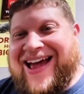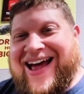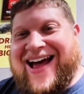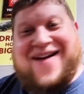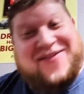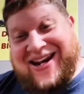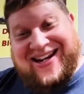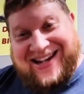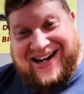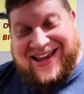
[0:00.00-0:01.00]
Uh, but
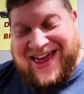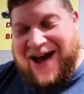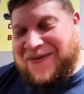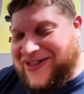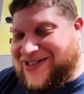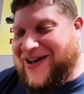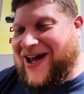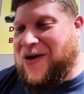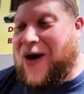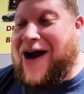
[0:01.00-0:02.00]
it didn't get that one, so uh. I
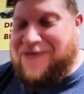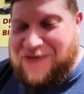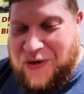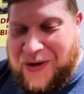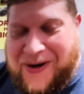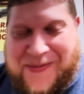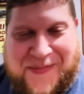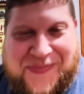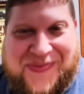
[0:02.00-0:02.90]
got a RAV4.